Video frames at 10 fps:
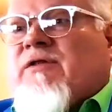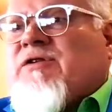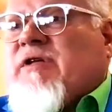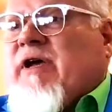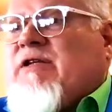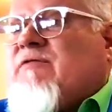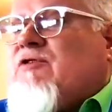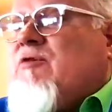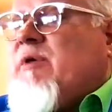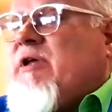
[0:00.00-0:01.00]
on the stage of
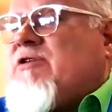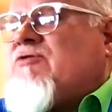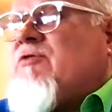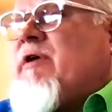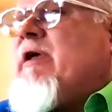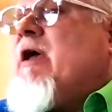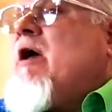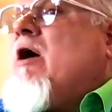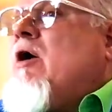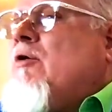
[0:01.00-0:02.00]
human history
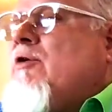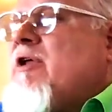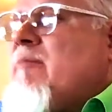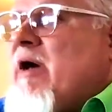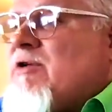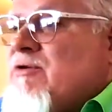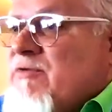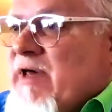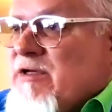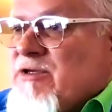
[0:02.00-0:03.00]
only about
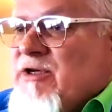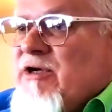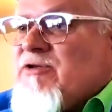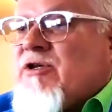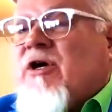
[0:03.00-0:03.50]
2,000 years